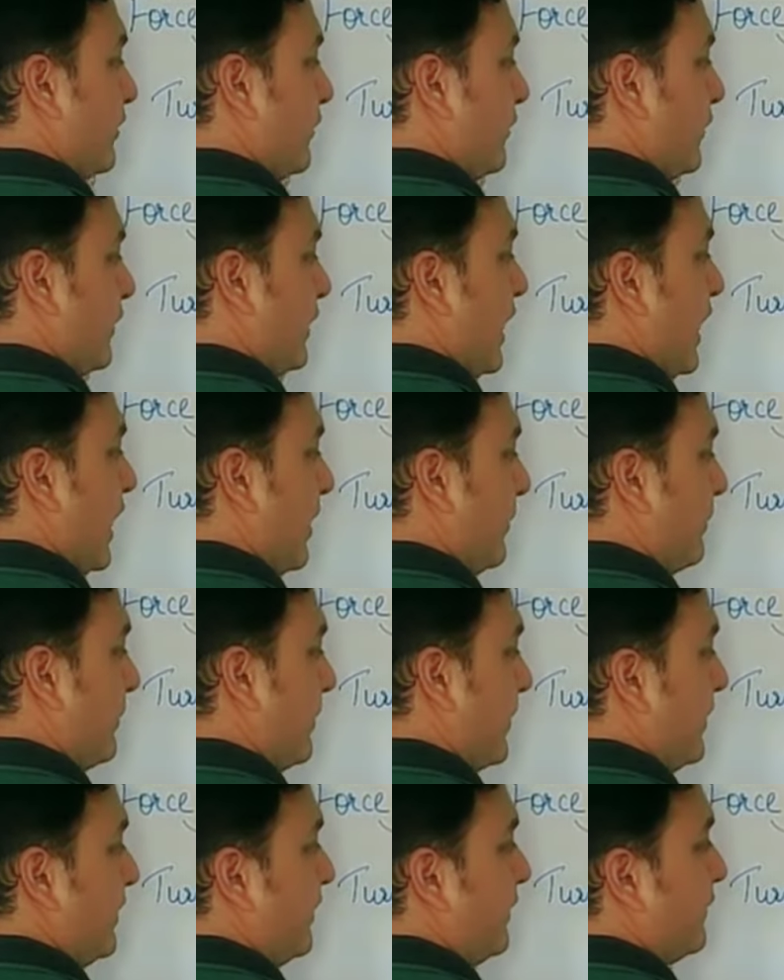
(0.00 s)
will
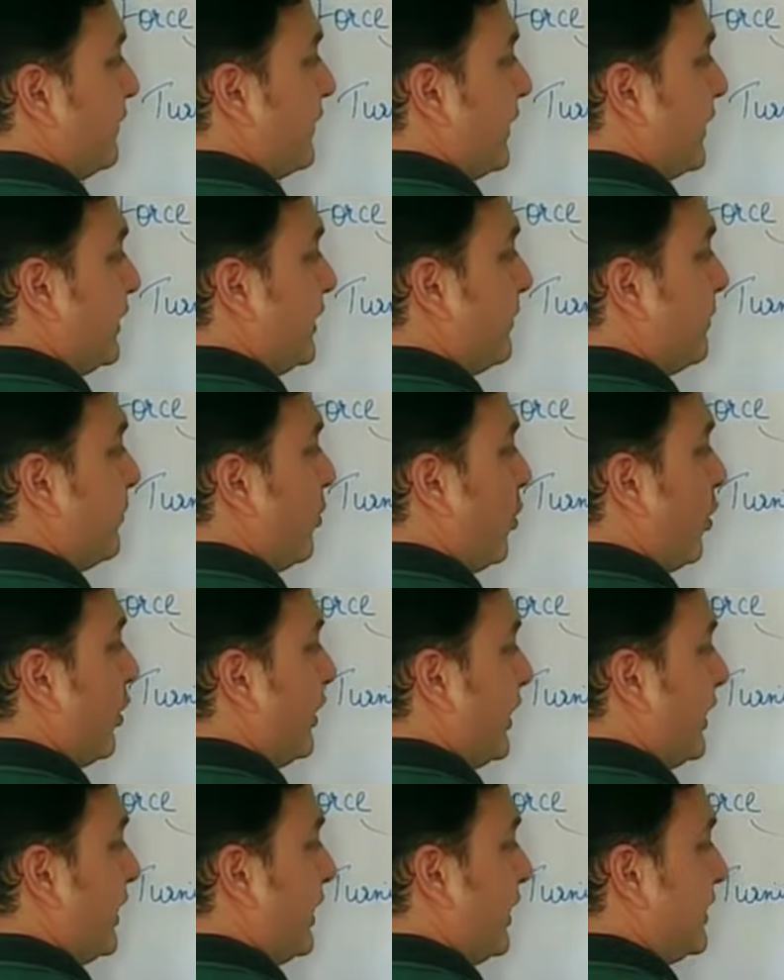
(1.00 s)
happen when the
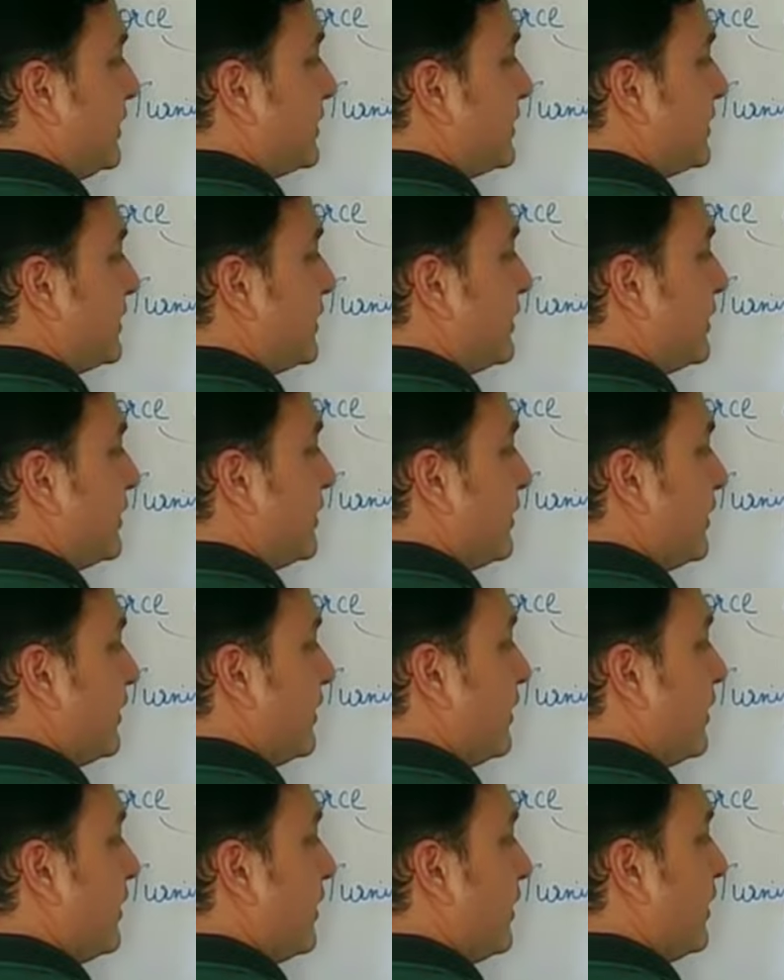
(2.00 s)
body is
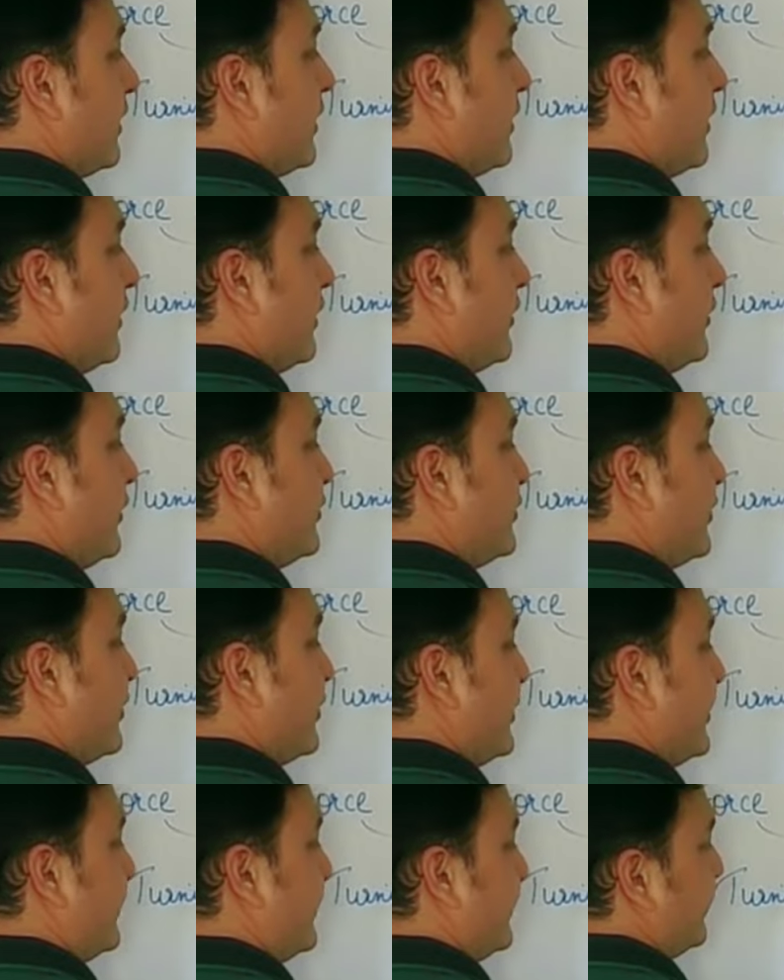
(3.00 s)

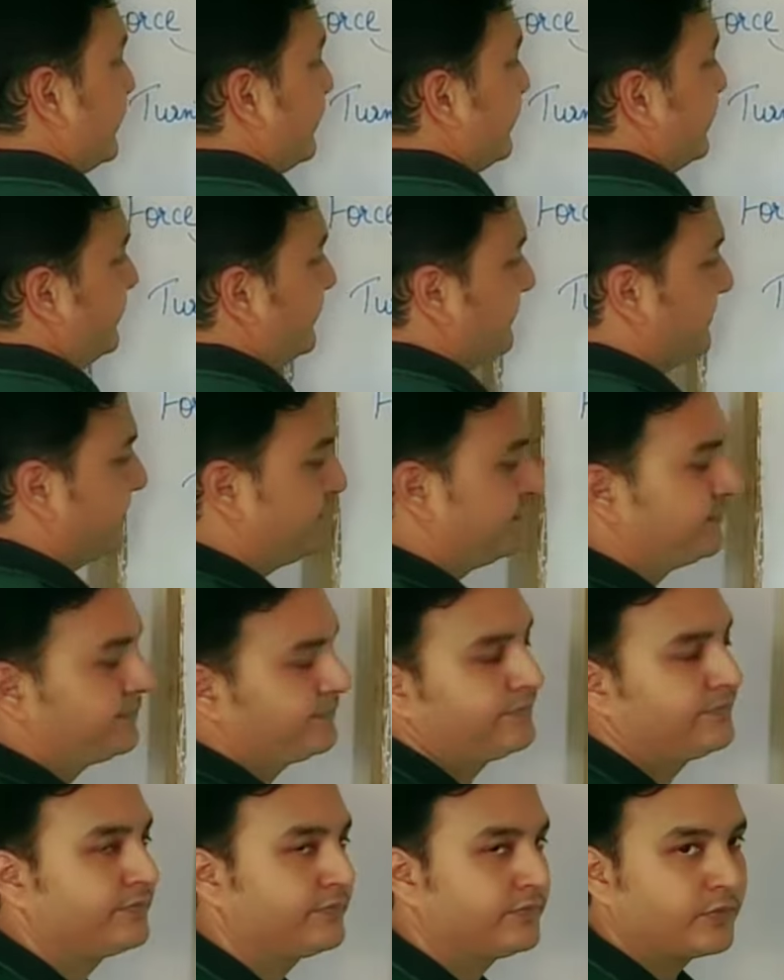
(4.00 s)
rigid.
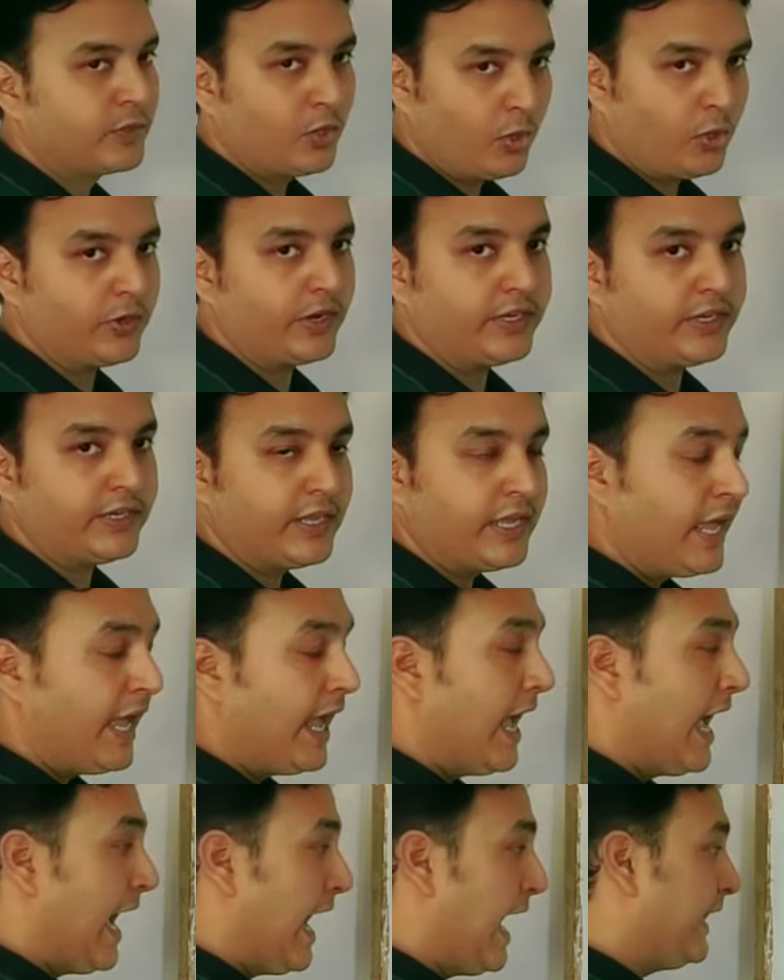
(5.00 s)
Alright?
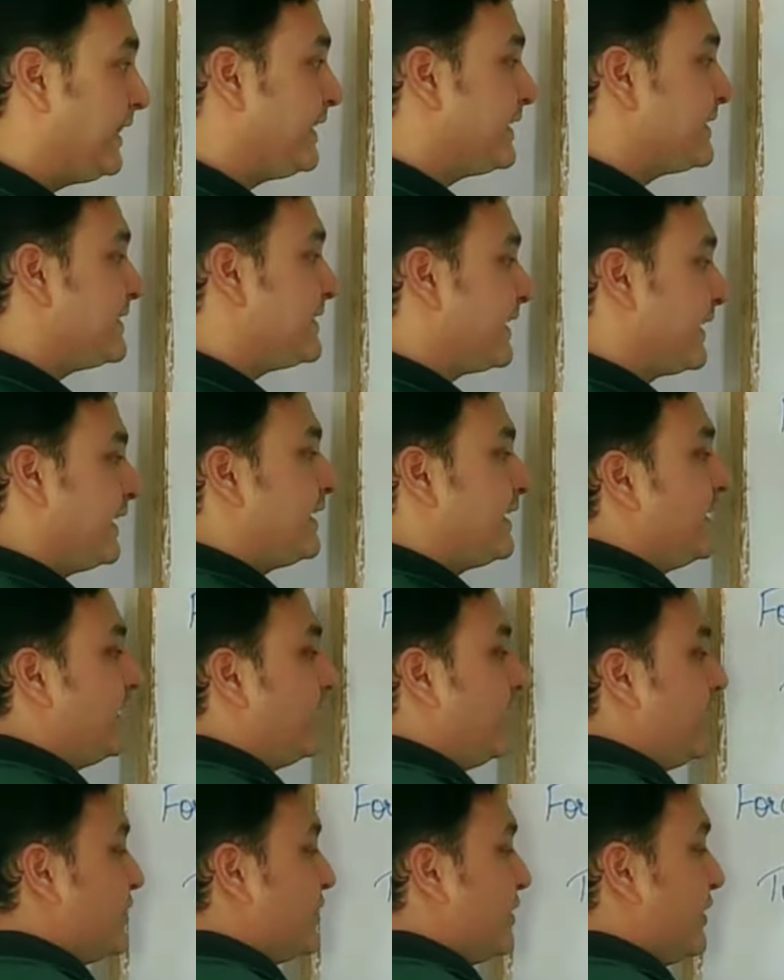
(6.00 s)
And the second
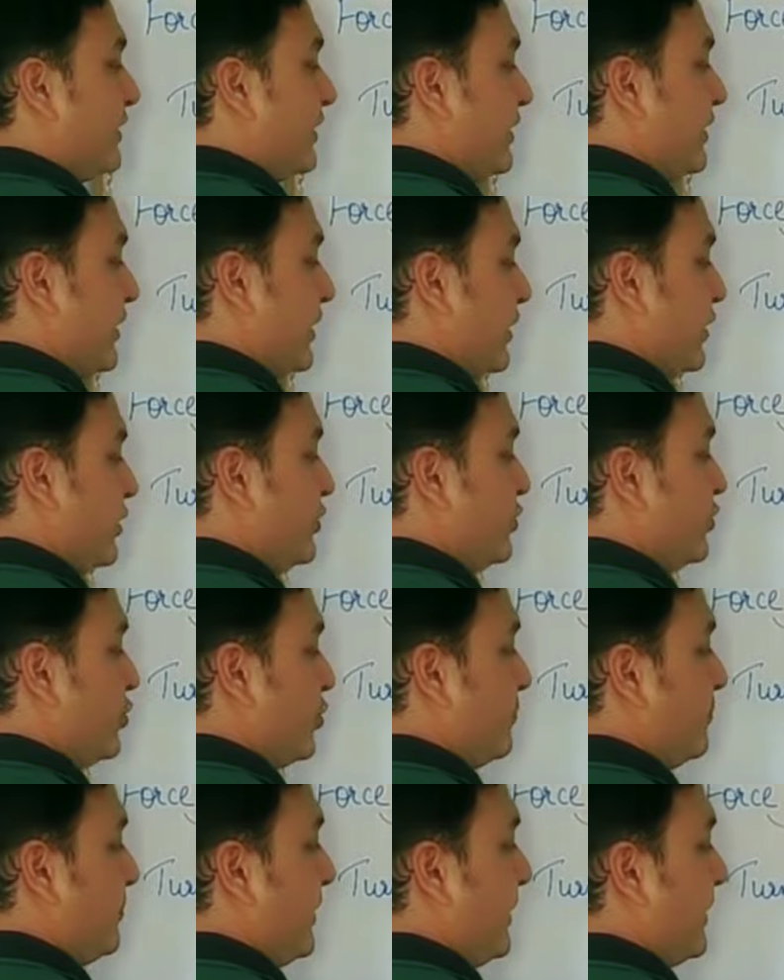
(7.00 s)
condition, it
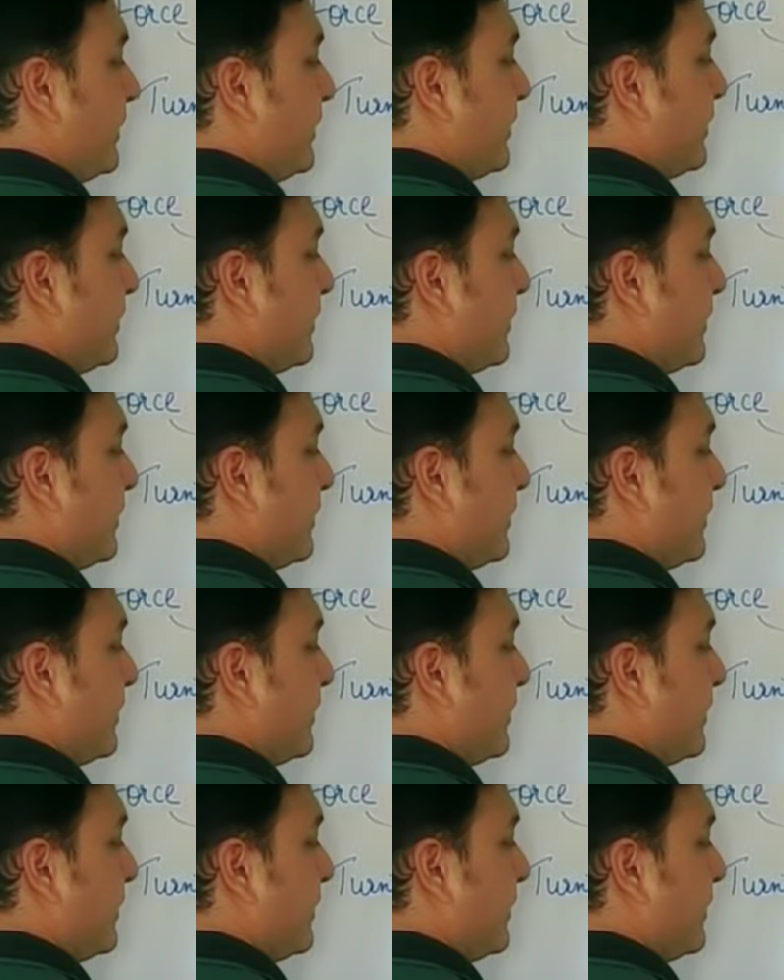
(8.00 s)
should be